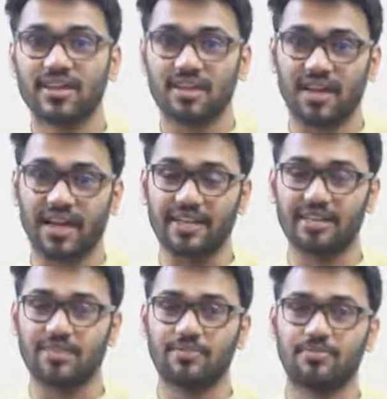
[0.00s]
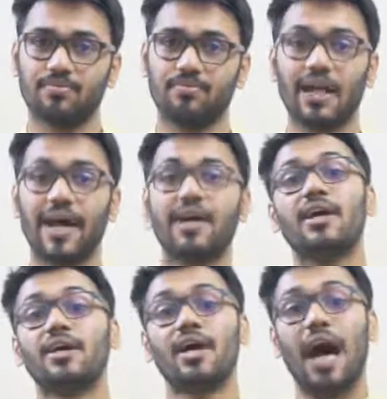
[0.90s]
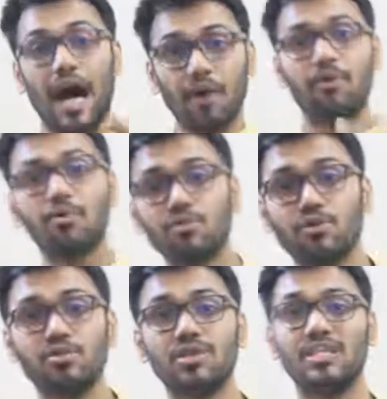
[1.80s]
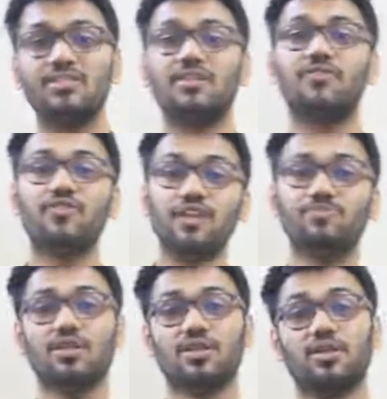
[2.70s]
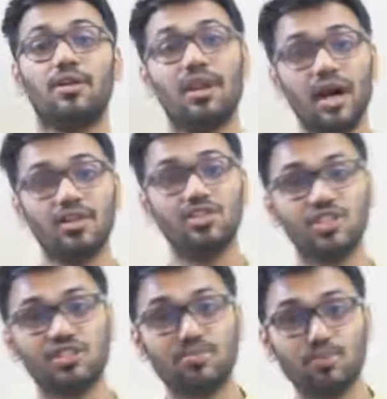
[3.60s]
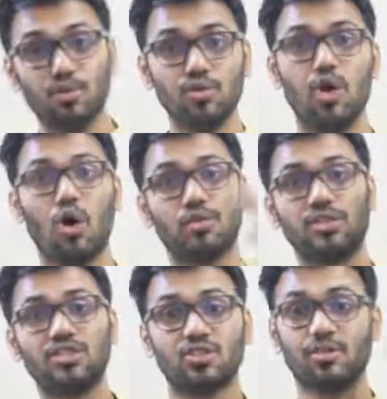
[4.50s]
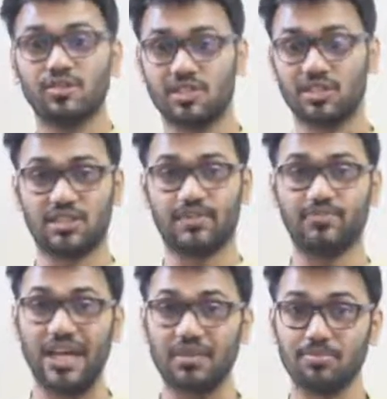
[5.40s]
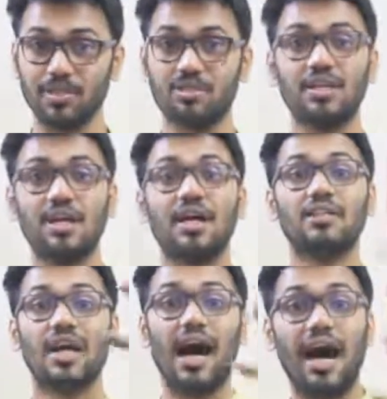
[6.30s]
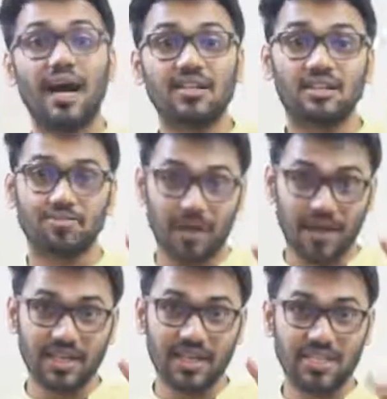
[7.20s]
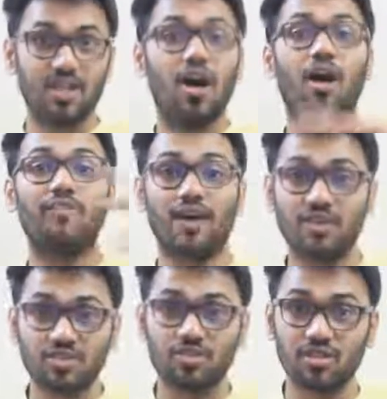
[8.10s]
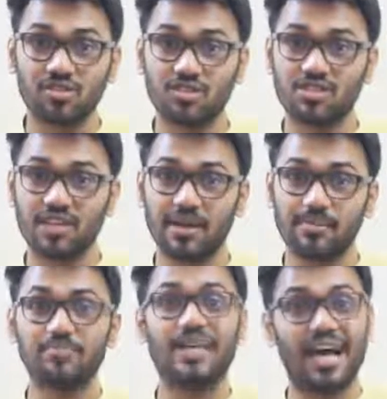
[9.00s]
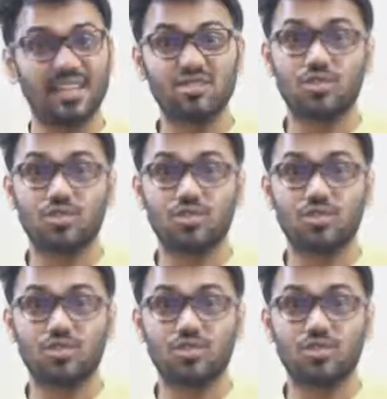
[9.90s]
and our moon is the 5th largest moon on the solar system. That means the other planet of our solar system has got moons,